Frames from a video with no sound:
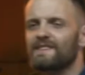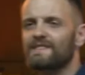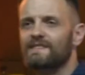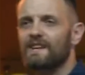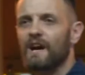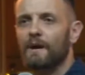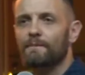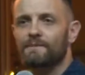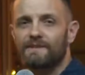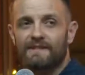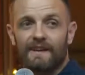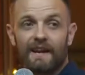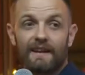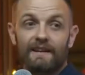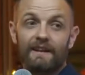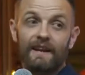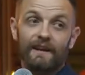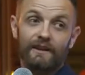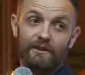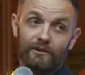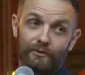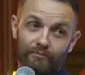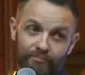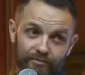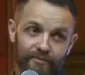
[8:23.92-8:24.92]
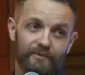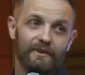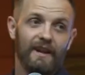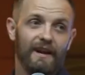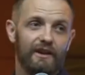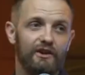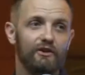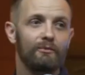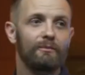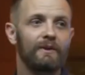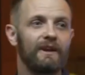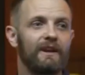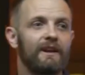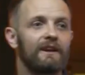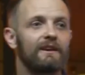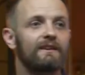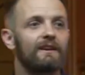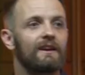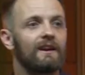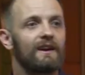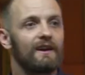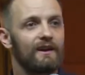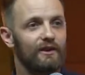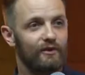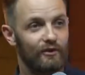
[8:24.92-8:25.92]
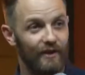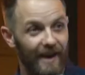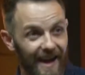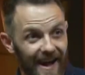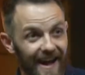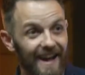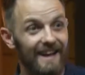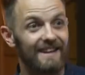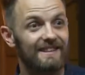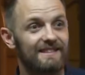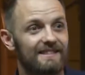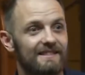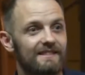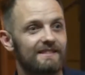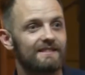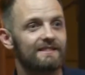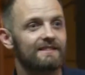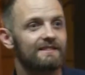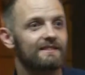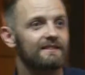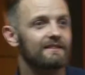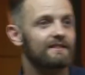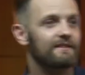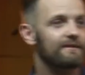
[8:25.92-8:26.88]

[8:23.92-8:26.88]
This time say it like you mean it. Rise.